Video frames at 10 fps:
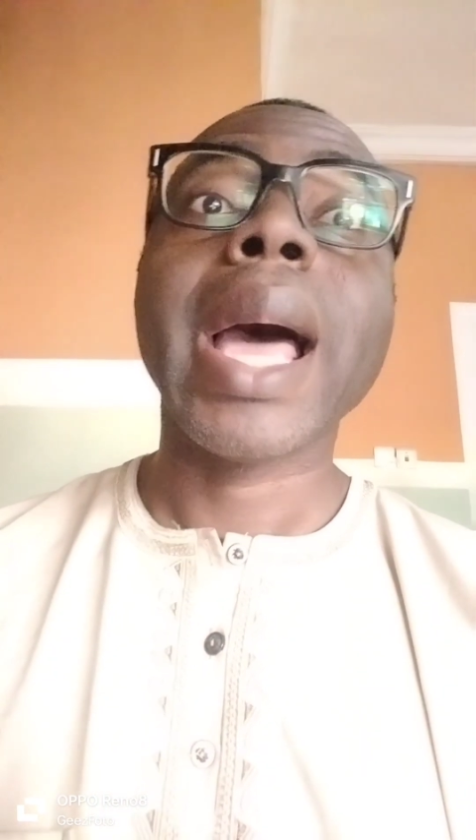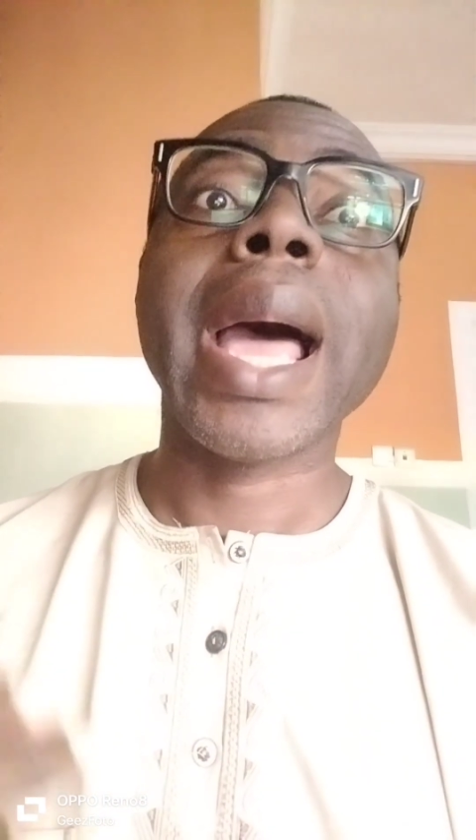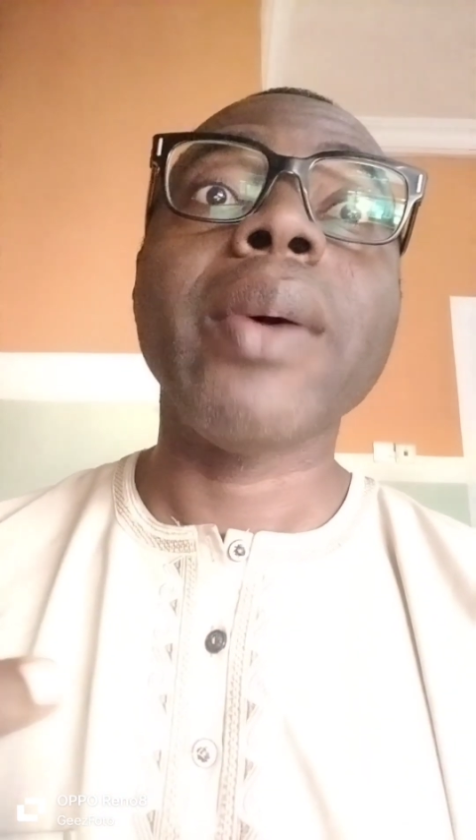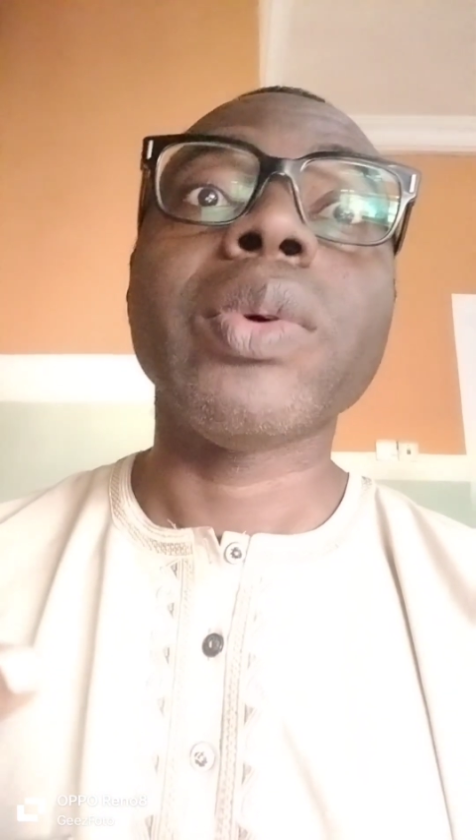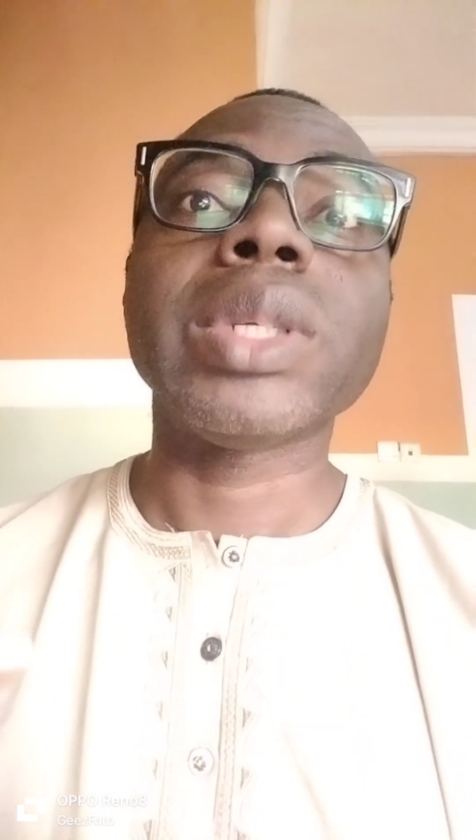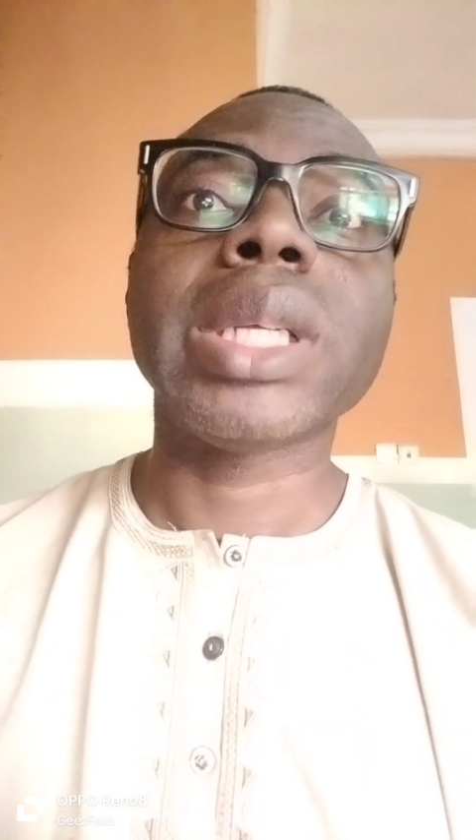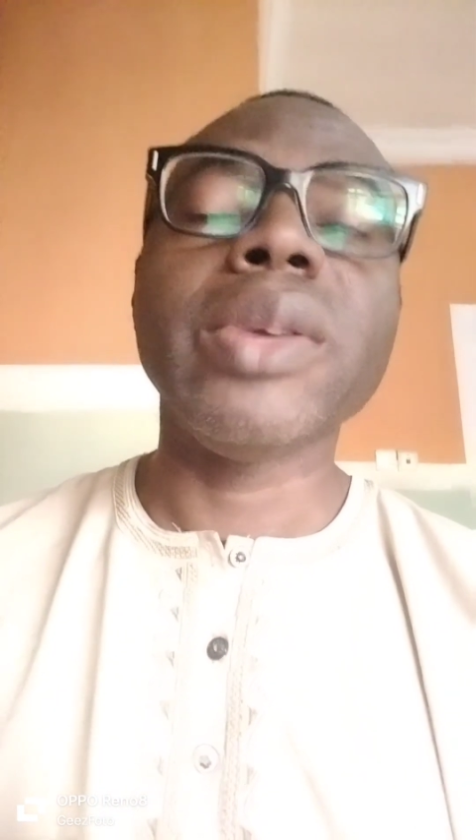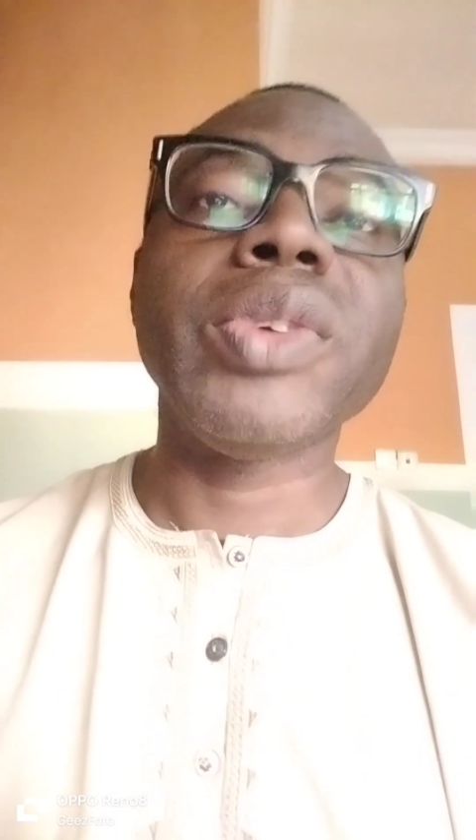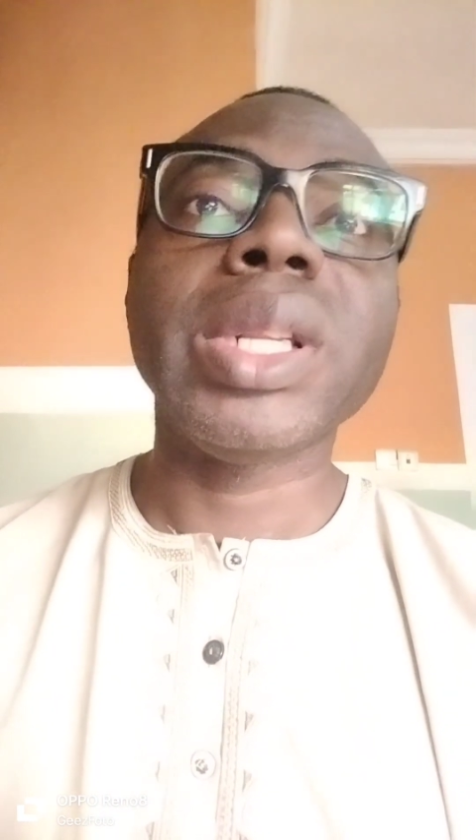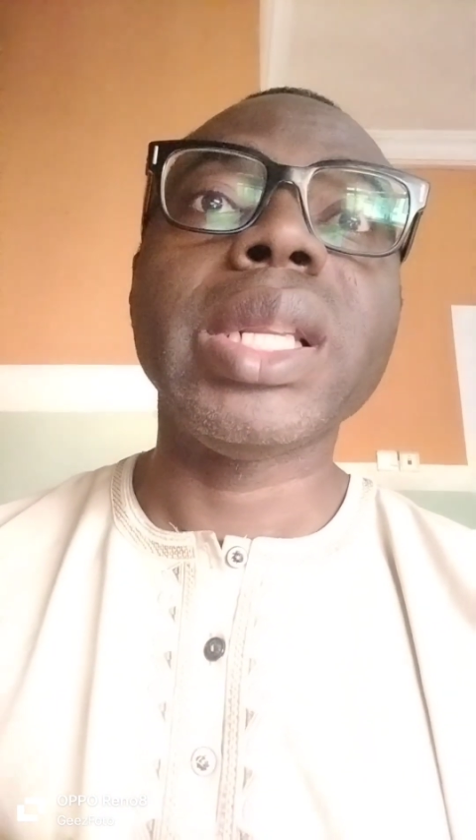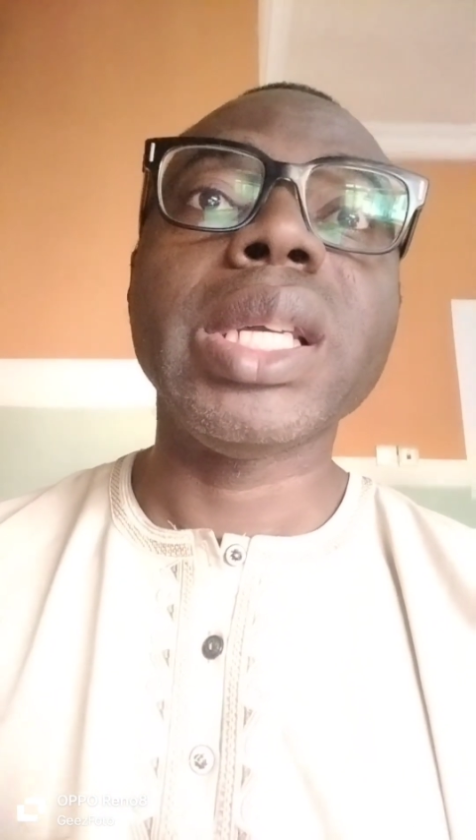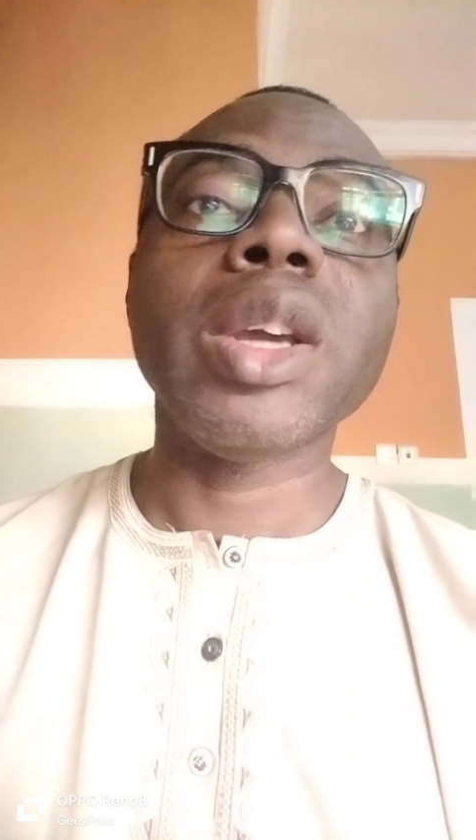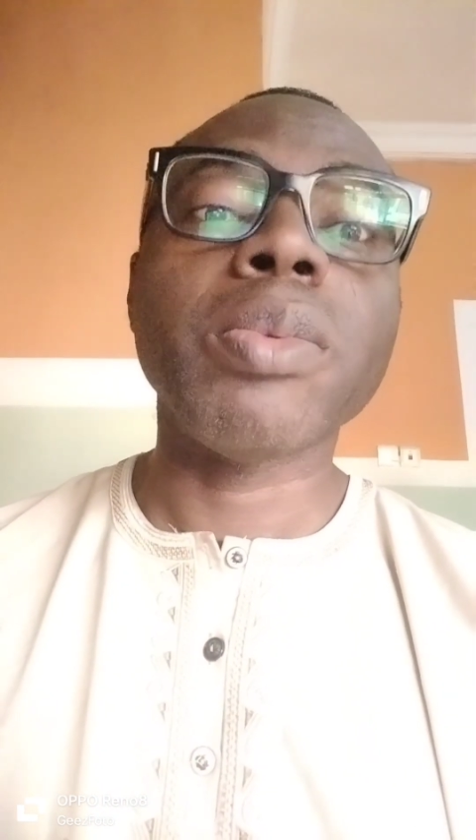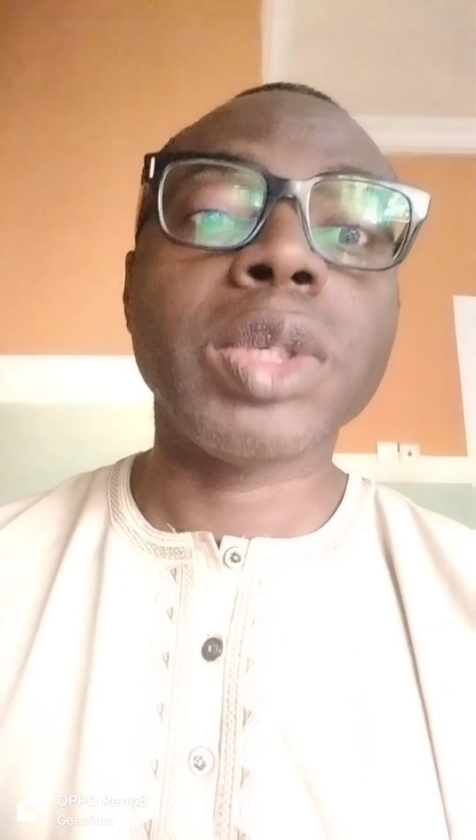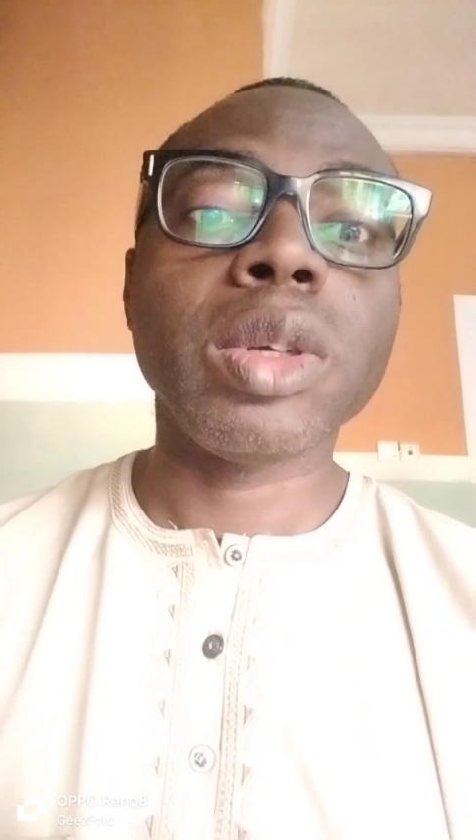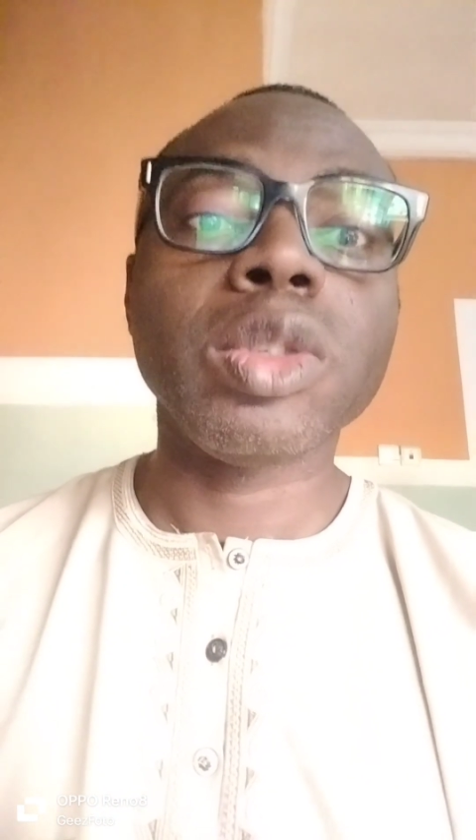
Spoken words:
I was given the option